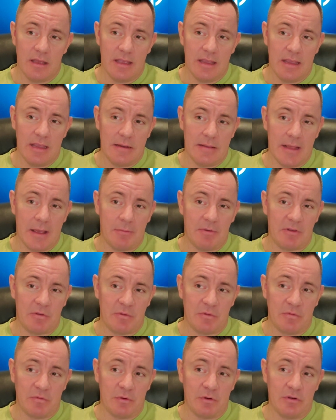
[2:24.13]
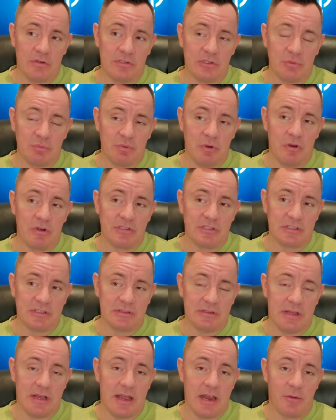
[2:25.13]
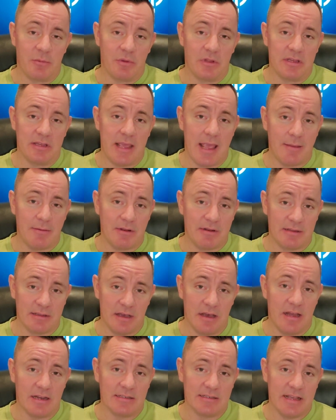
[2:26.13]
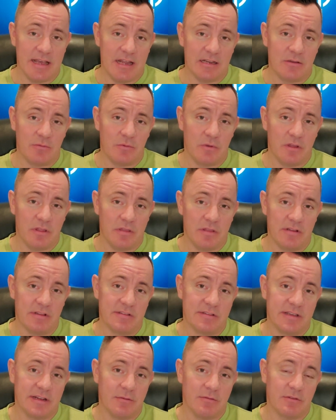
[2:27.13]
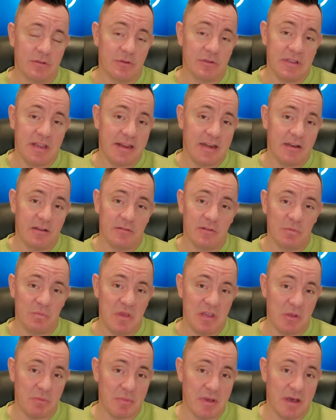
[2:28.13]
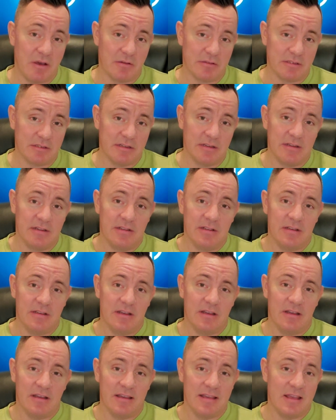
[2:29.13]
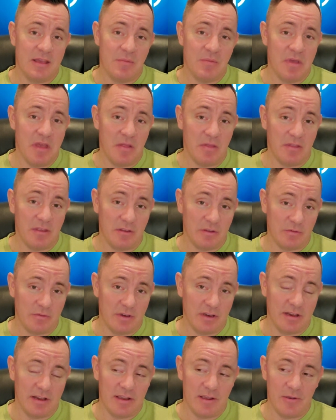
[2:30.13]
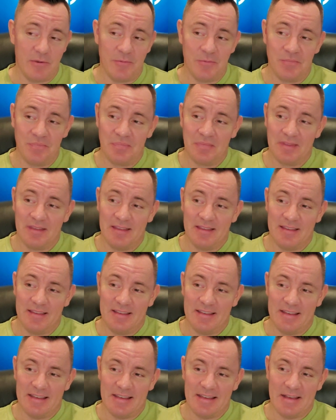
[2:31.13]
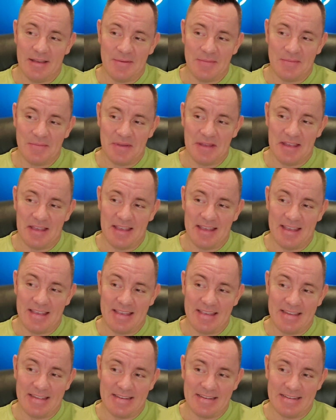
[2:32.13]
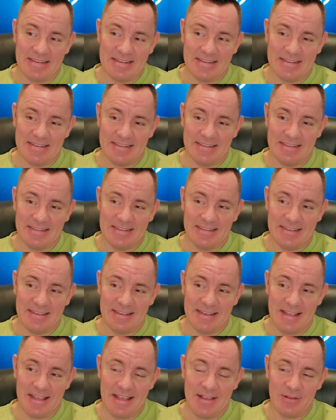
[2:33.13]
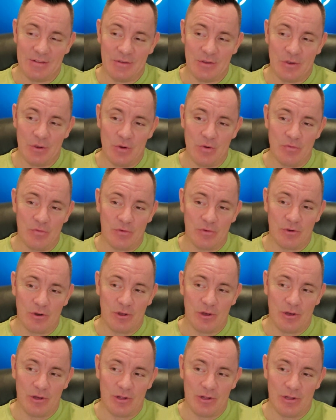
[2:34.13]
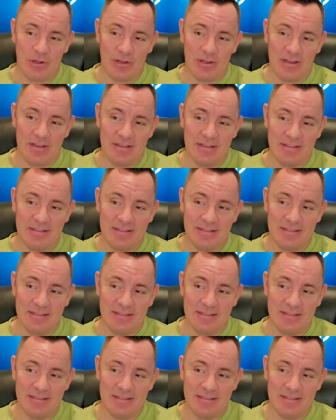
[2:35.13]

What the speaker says: and that was the first person that I really came in contact with that said it was okay to speak about him in this video. And his overall